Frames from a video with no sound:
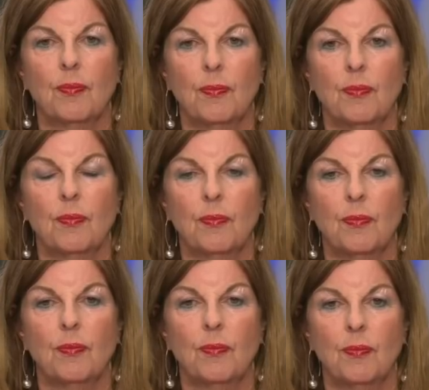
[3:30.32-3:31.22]

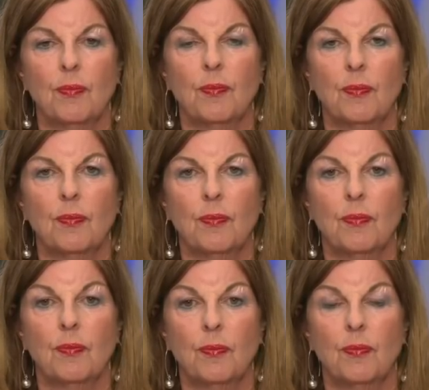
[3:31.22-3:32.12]

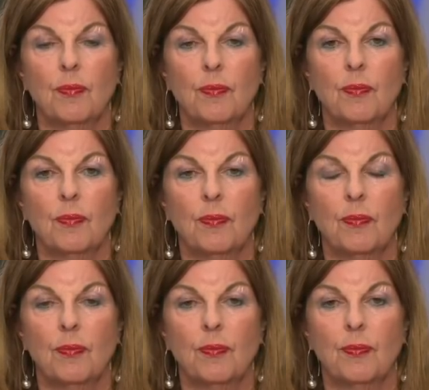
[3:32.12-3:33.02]

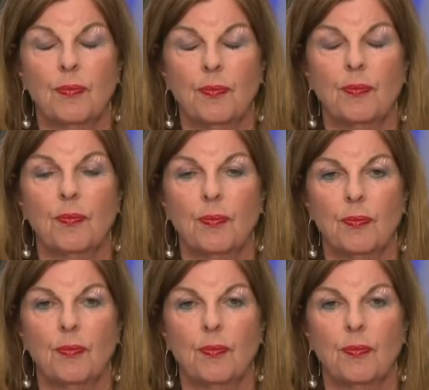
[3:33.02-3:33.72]
This person isn't speaking.